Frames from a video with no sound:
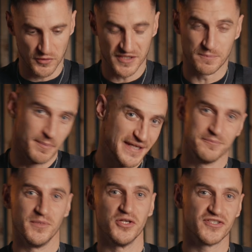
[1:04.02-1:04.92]
this
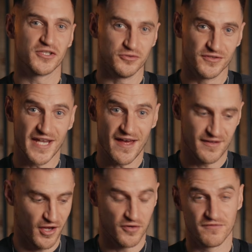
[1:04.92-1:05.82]
big musical
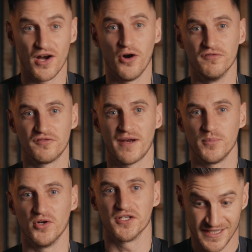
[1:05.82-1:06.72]
net over the whole
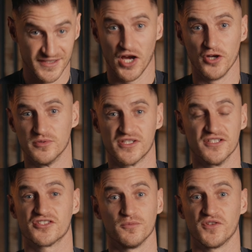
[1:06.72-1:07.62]
fretboard in the hopes
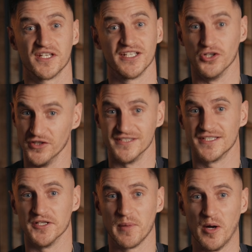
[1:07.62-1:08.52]
that something good is
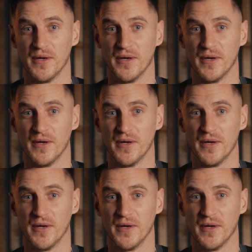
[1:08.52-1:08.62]
going to pop